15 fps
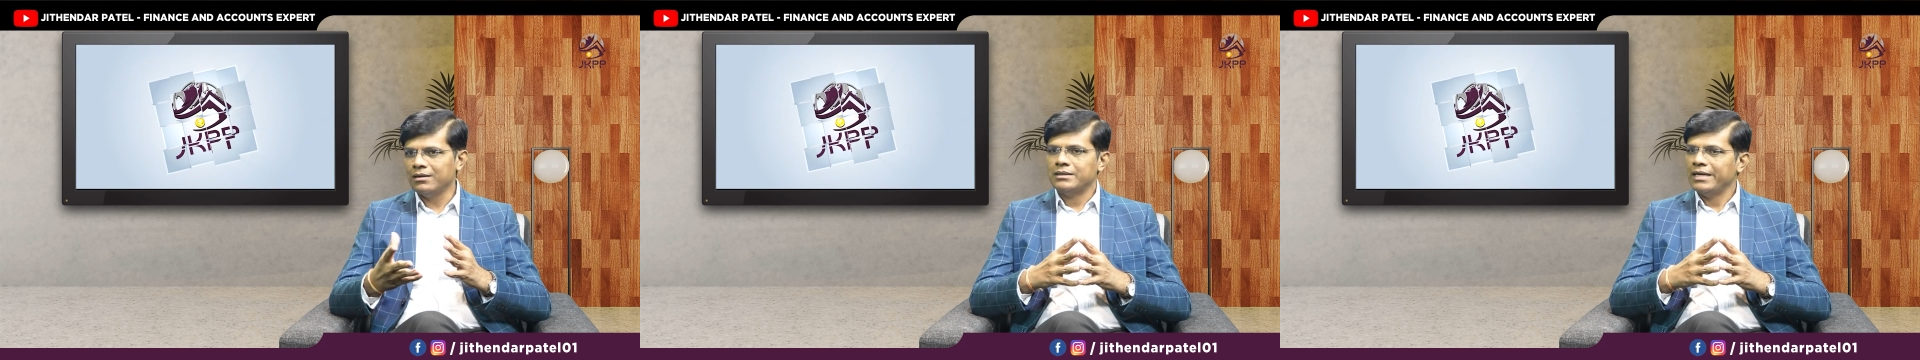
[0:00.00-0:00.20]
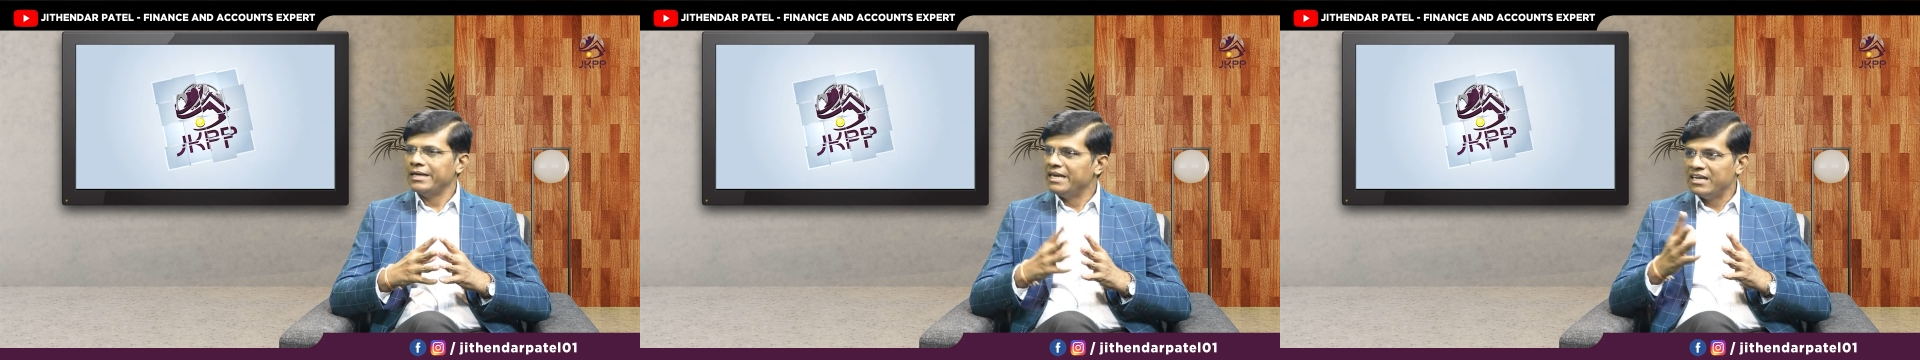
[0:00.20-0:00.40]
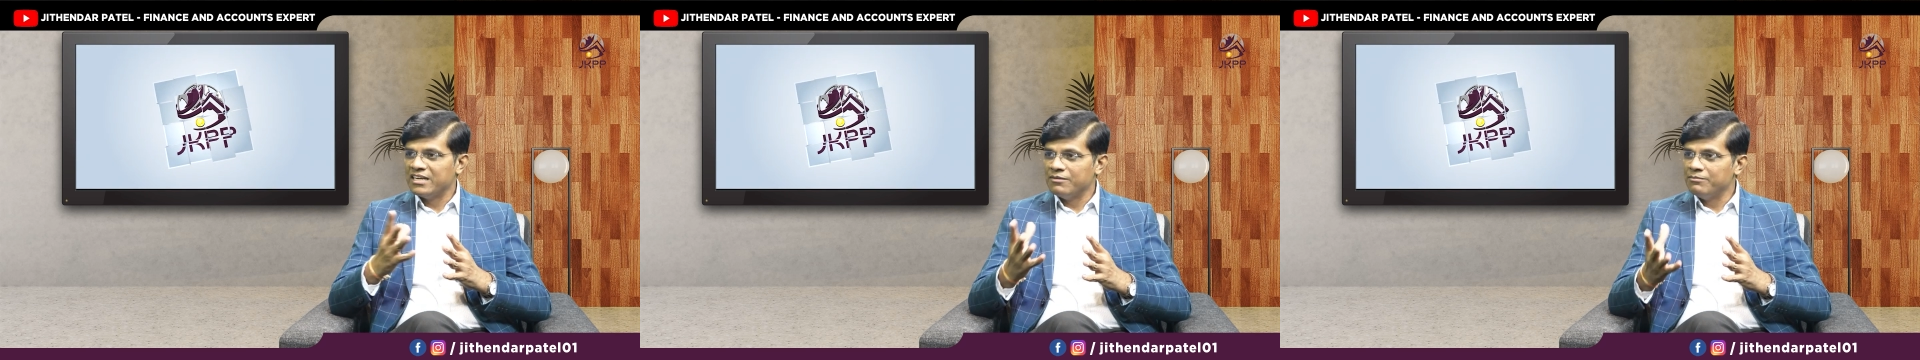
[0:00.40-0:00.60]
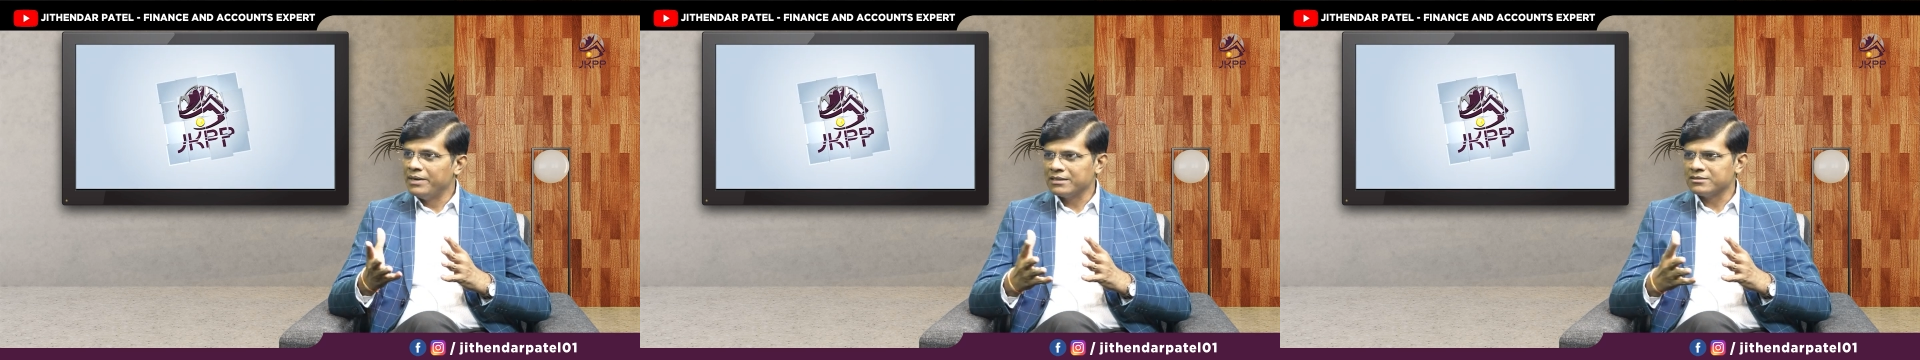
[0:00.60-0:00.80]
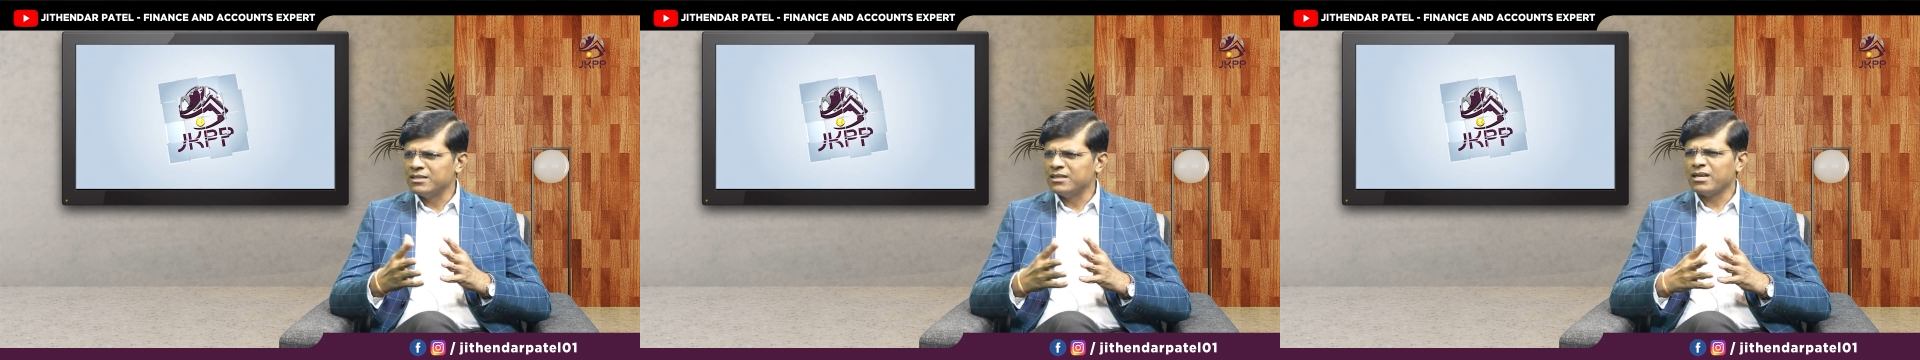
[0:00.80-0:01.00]
their income
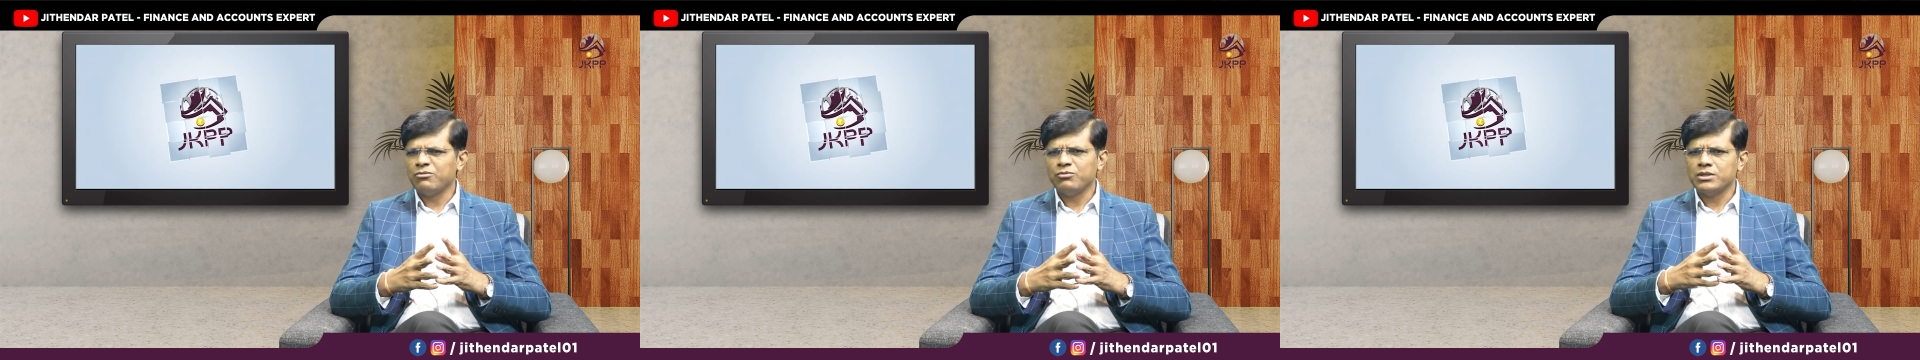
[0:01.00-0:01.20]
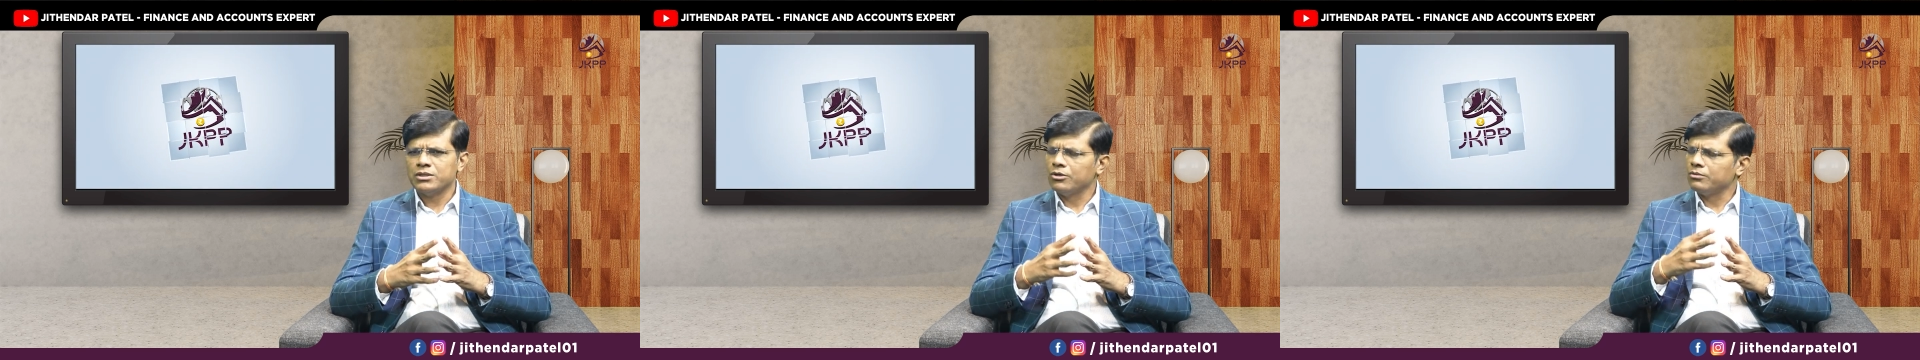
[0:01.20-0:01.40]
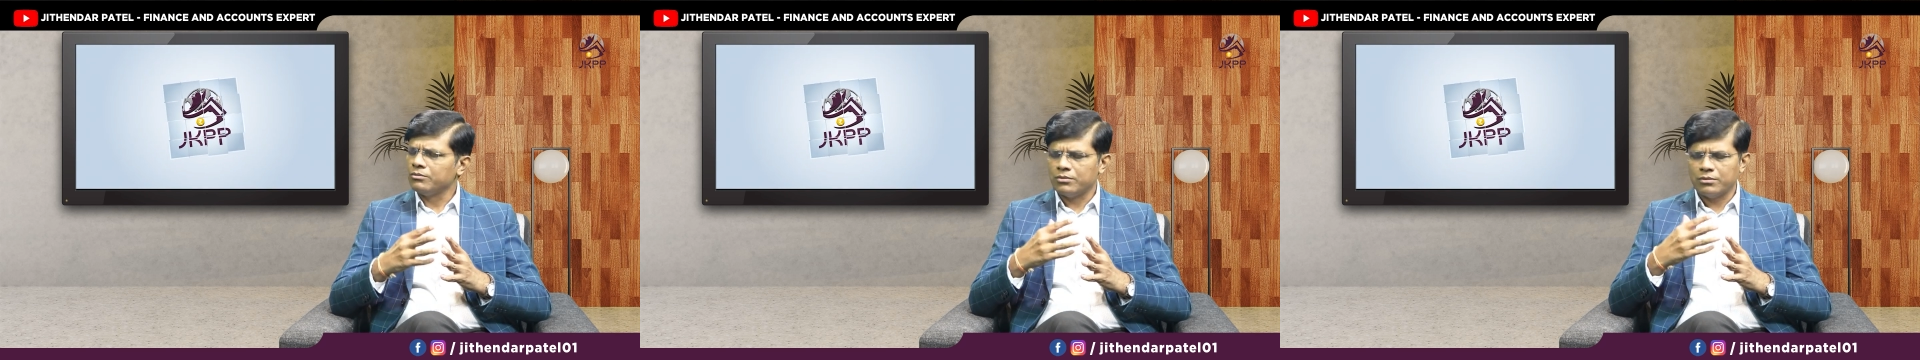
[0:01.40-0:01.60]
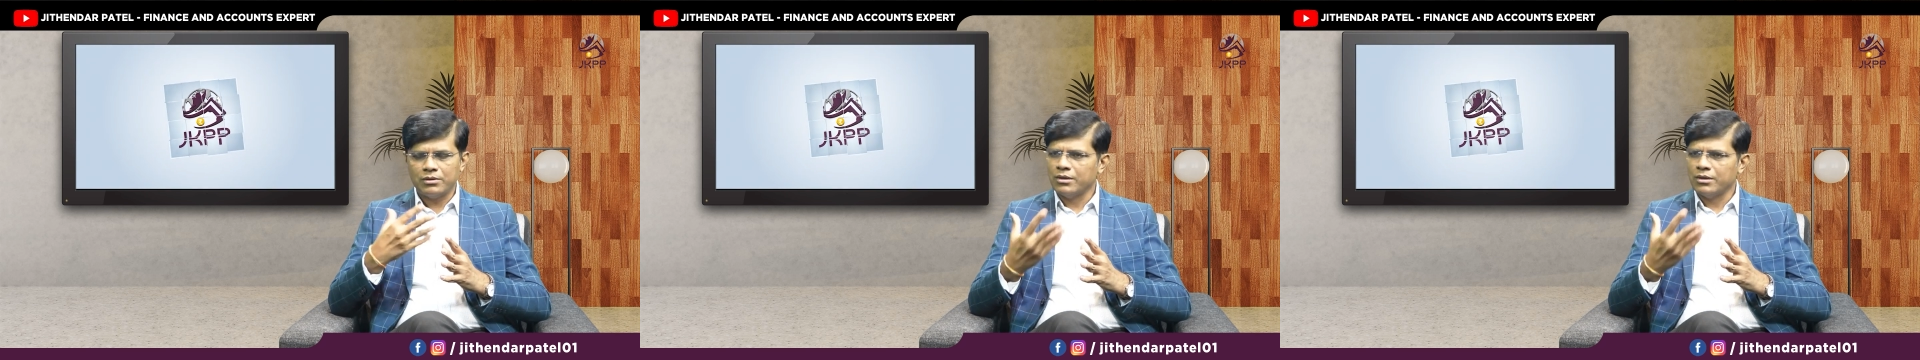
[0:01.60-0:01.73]
tax return without